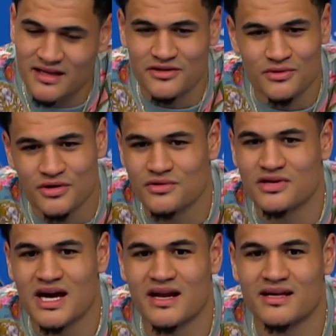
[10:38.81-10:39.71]
And then, you know,
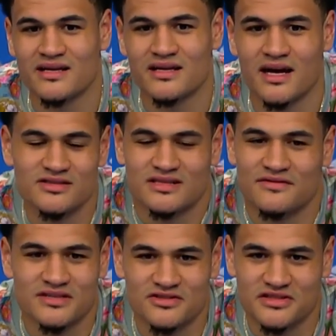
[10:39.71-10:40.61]
you kind of get, I just
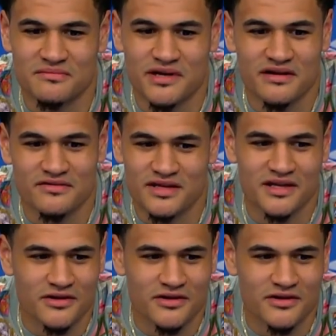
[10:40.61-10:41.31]
have such a competitive thing.